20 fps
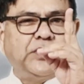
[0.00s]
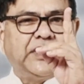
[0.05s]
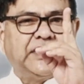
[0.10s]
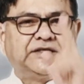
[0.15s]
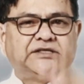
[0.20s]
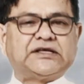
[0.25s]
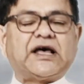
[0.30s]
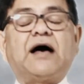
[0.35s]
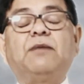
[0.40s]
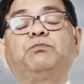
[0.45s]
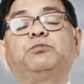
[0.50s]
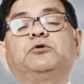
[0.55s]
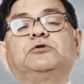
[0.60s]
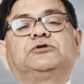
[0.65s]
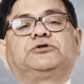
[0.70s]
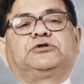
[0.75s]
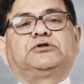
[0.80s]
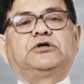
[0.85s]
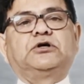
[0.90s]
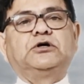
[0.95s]

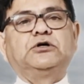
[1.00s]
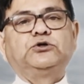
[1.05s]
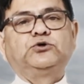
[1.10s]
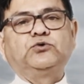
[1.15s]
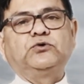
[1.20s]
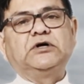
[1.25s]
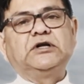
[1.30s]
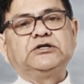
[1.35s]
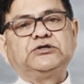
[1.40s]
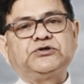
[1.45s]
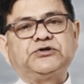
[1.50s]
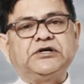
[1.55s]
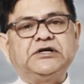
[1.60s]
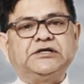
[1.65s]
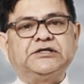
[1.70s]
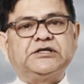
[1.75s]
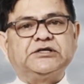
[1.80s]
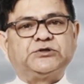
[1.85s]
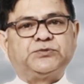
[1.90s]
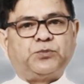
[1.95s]
examples to
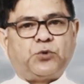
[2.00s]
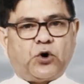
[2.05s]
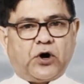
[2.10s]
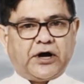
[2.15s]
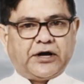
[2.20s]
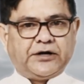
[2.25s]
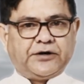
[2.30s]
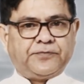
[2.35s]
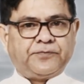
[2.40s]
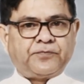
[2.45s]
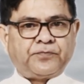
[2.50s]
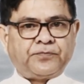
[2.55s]
illustrate this point.